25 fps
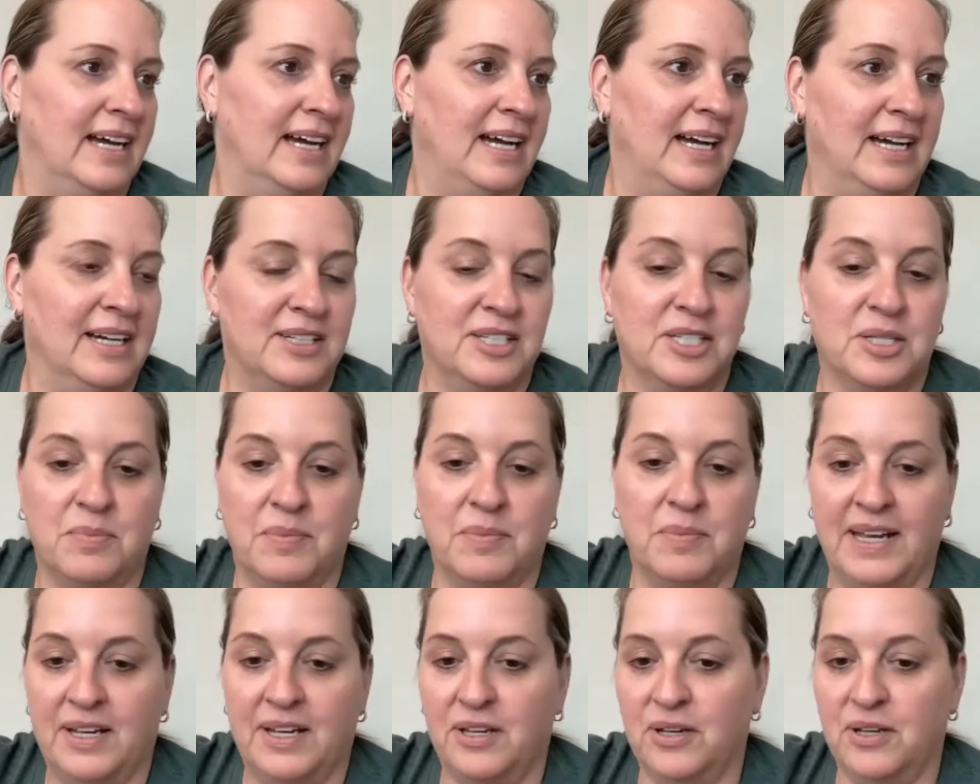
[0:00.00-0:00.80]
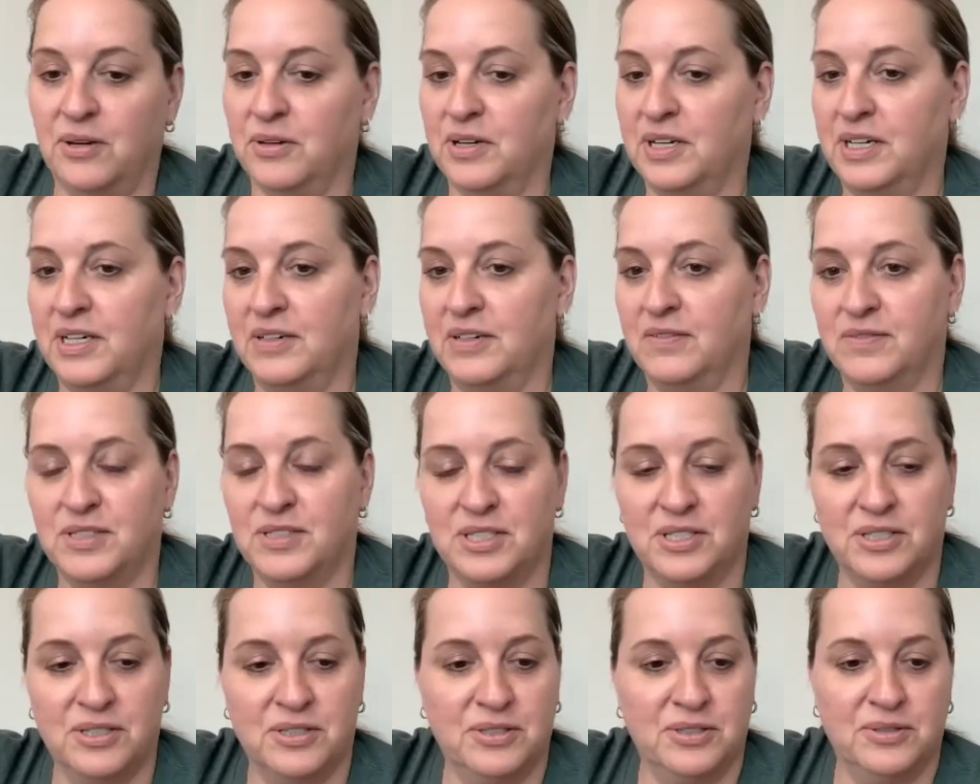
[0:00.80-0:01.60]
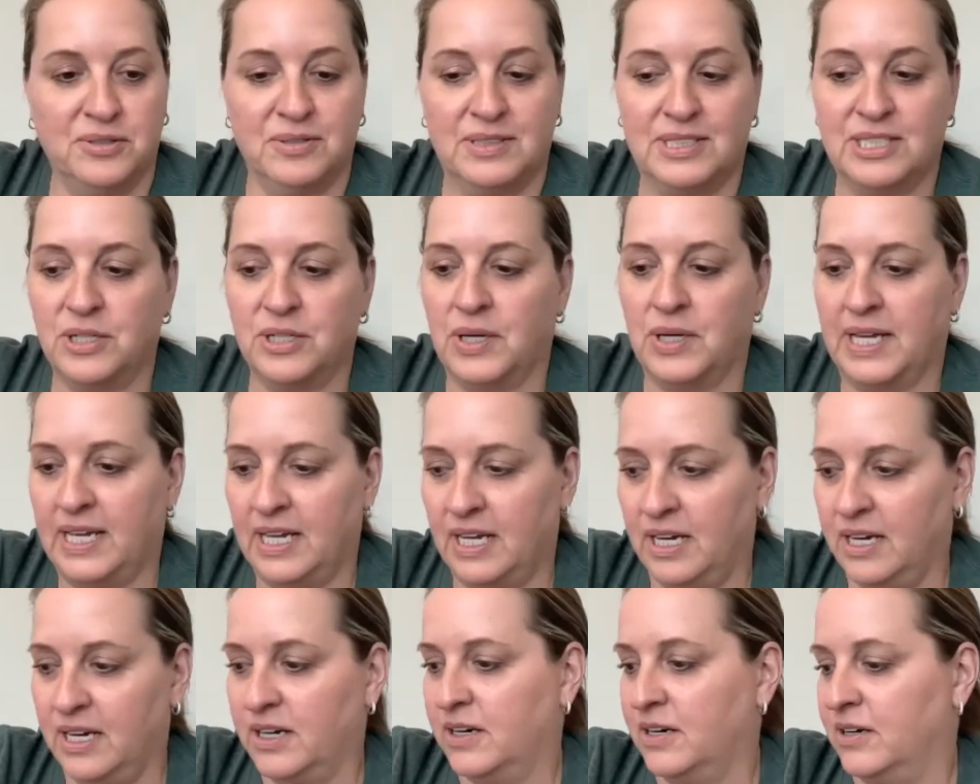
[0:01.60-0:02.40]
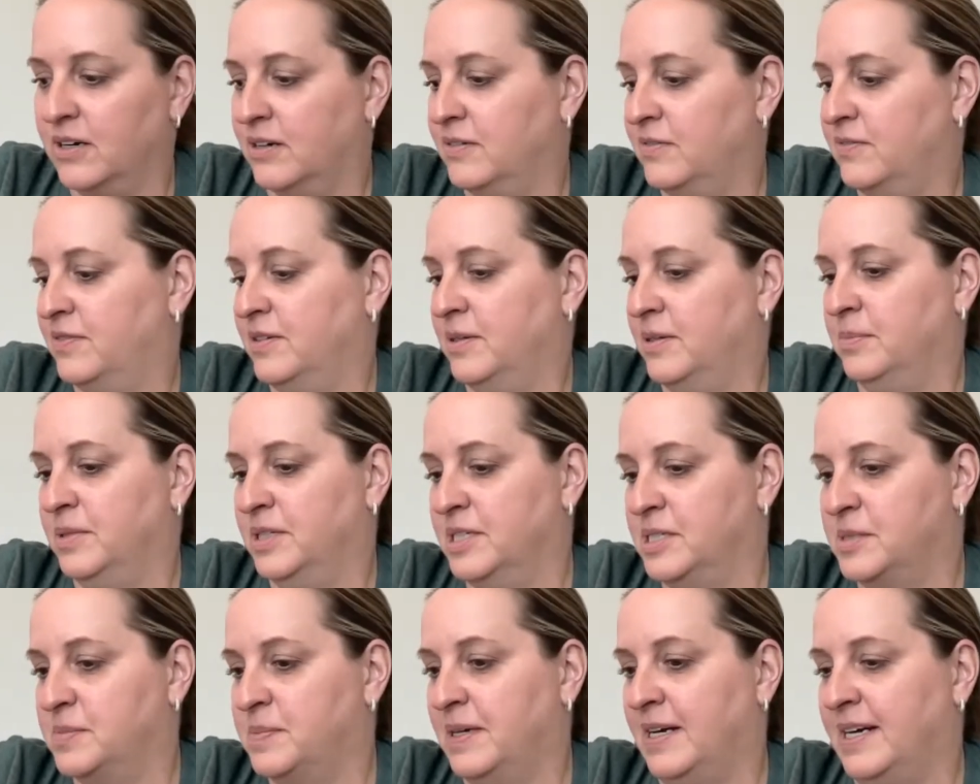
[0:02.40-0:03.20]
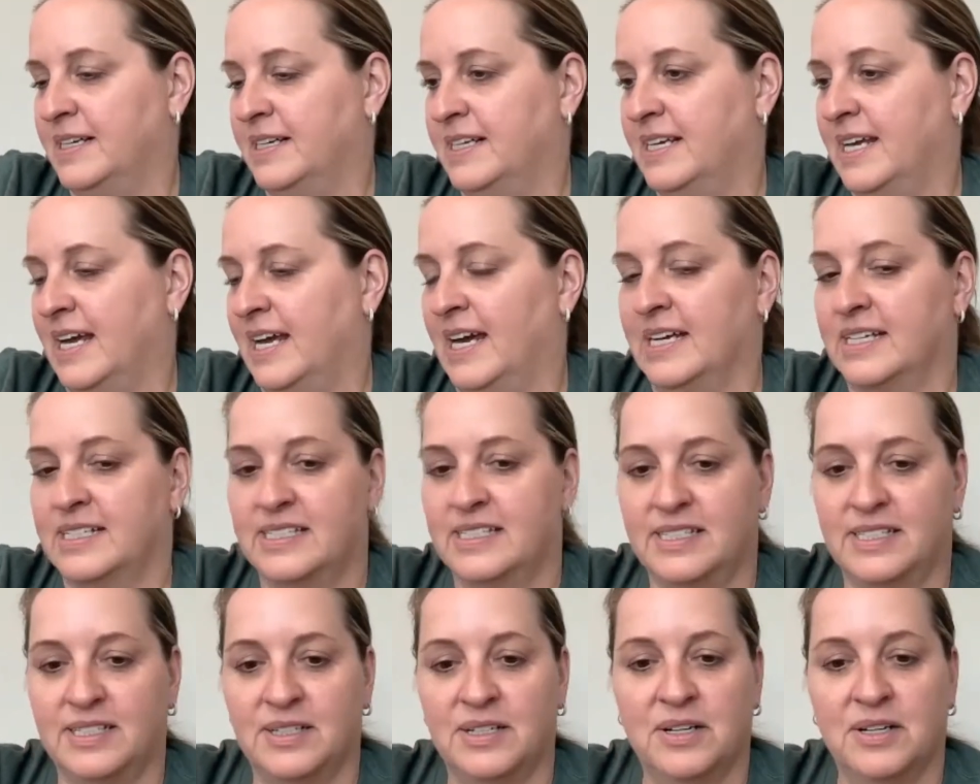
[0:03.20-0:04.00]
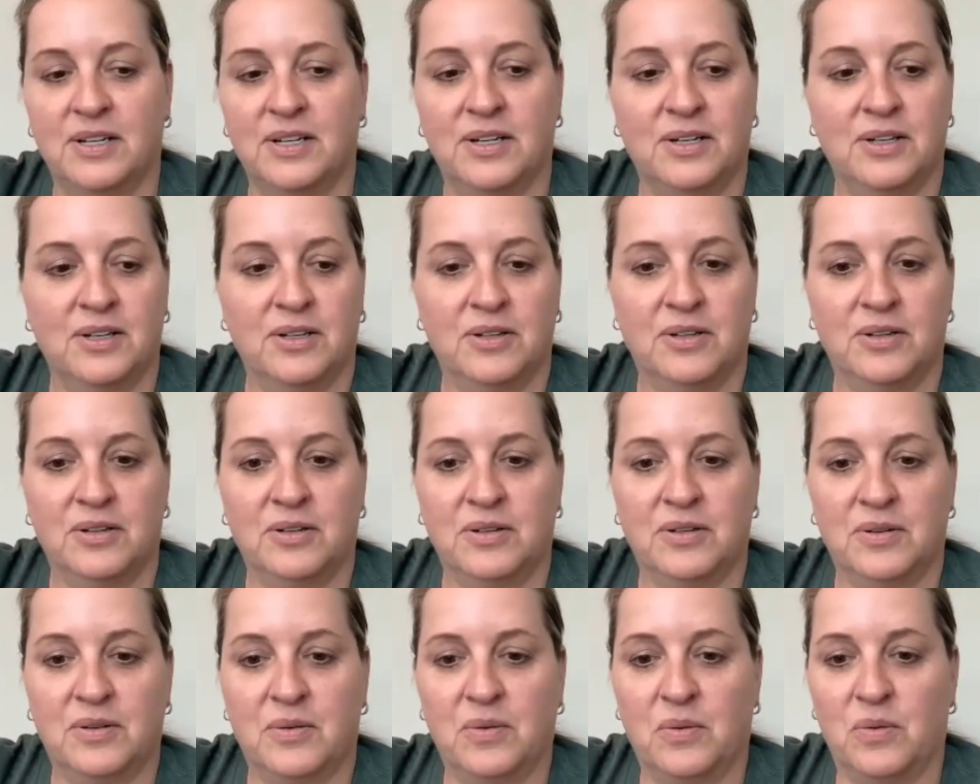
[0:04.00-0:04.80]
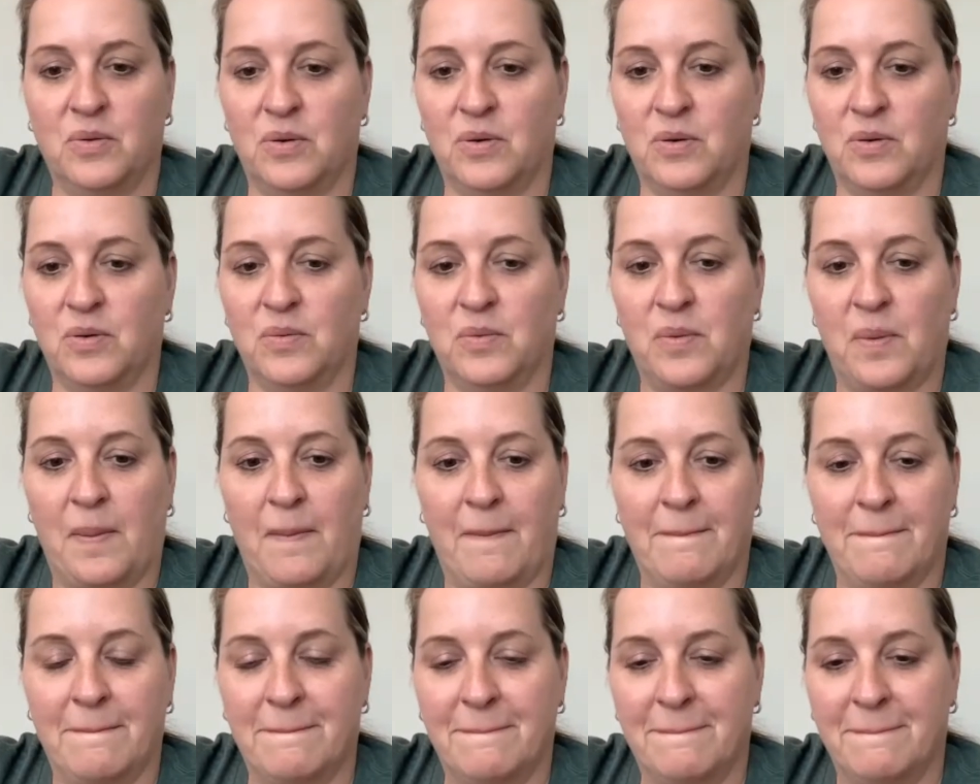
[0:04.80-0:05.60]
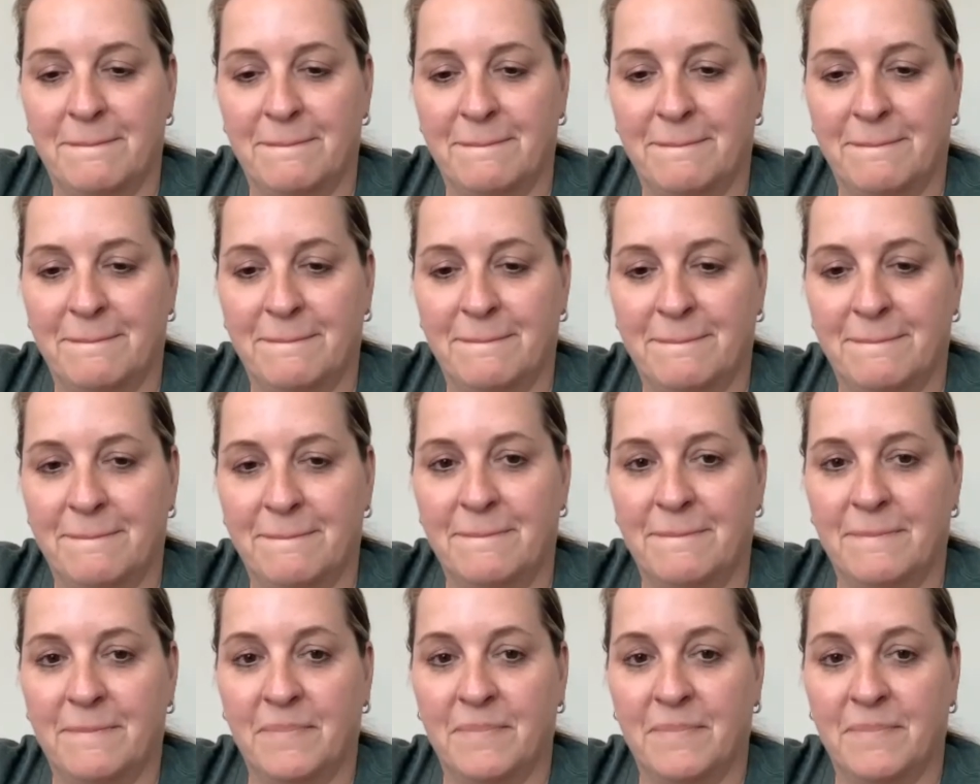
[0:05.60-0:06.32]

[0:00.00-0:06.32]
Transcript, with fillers: uh, to make note of, to to hear from this podcast. Mm.